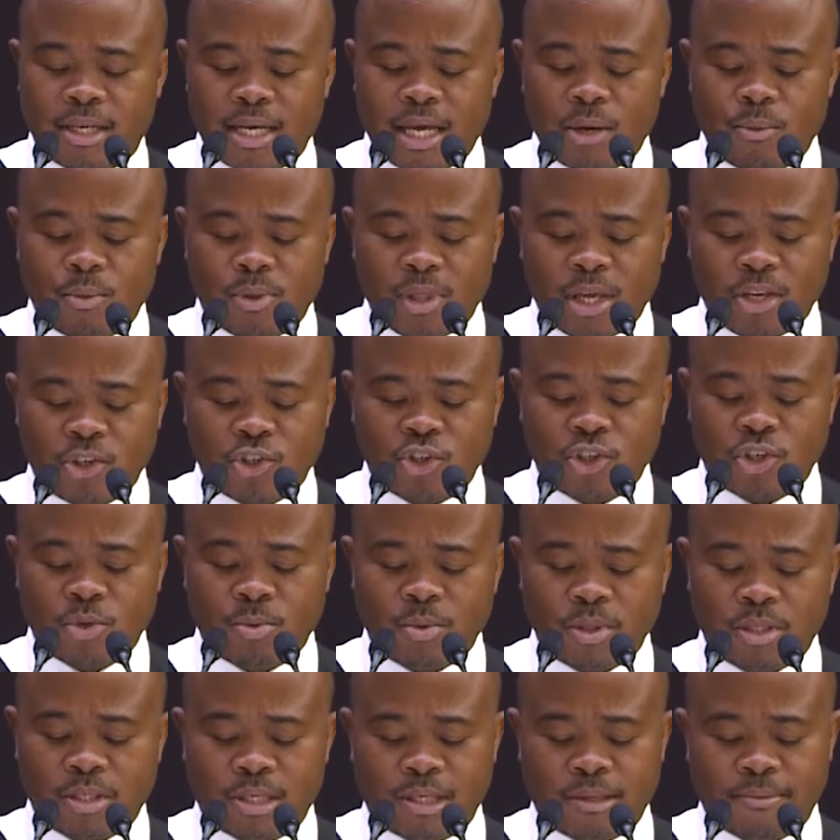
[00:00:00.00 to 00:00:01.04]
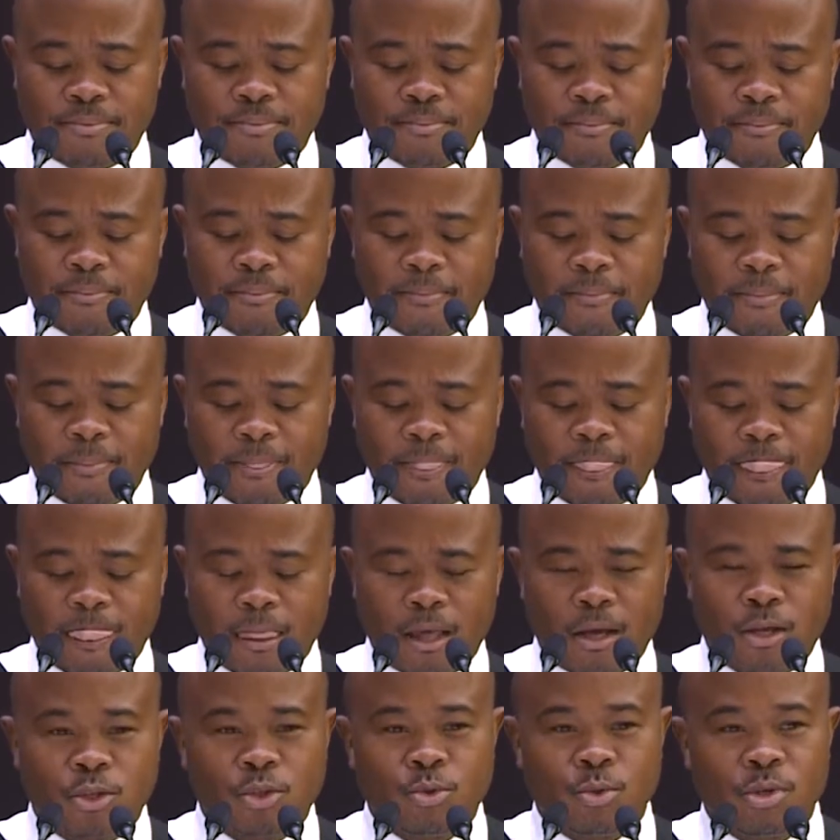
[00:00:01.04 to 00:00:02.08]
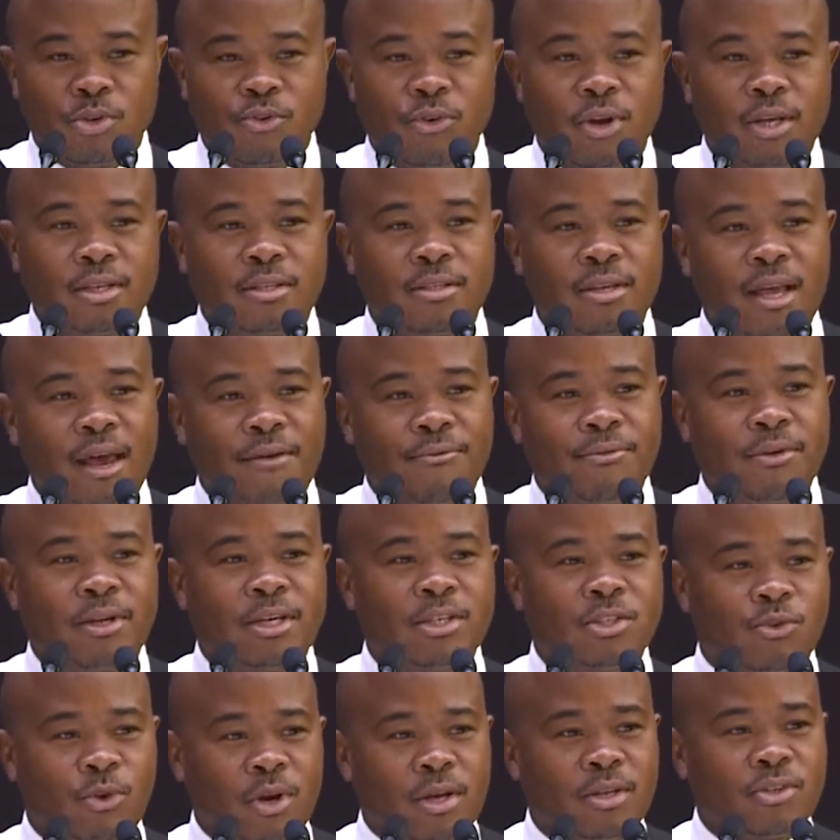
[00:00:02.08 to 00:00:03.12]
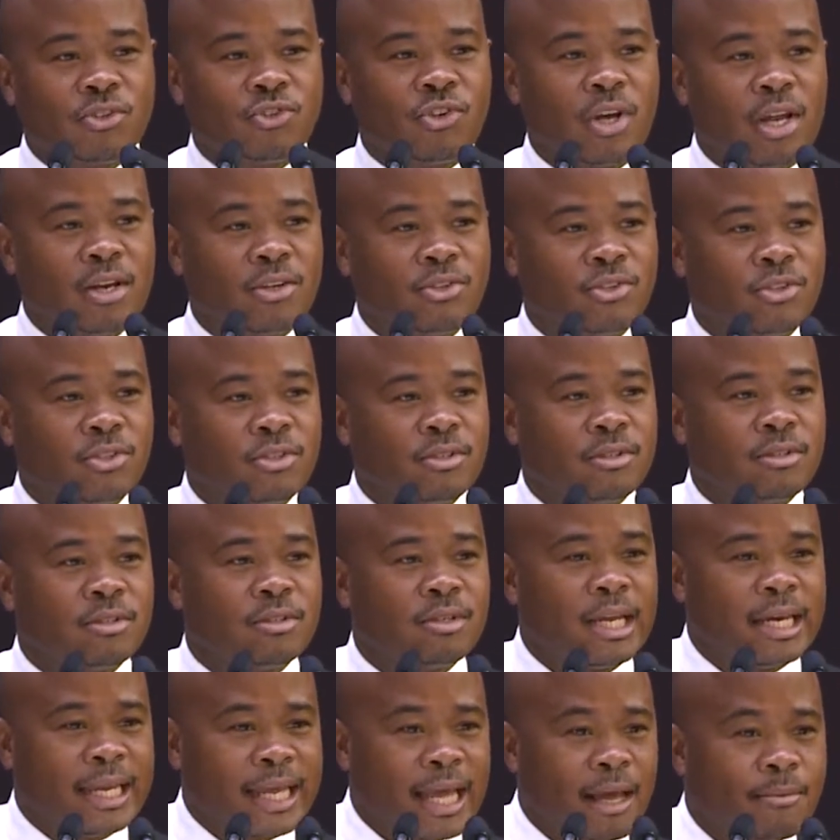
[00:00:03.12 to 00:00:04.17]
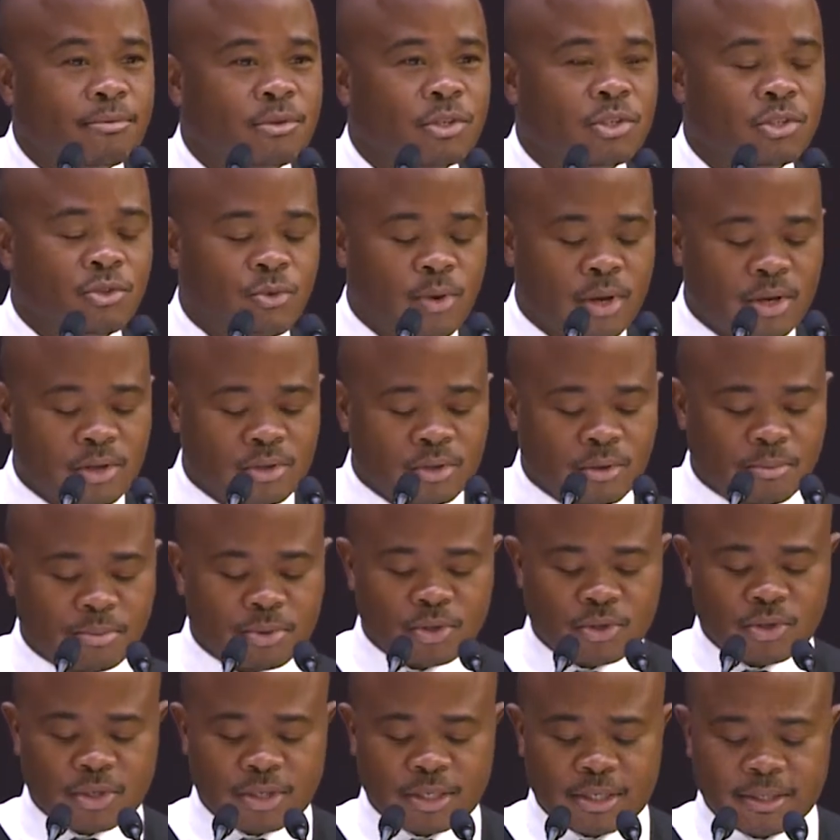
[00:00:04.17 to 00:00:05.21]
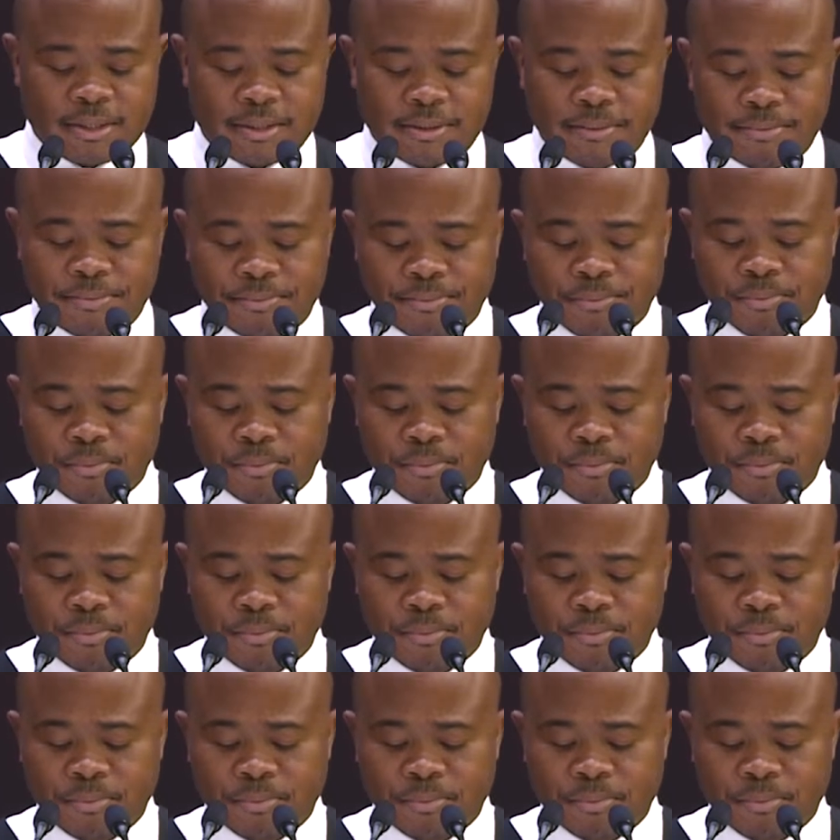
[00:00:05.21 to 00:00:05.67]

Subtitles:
and with ingenuity to address Africa's greatest challenges and capture its greatest opportunities.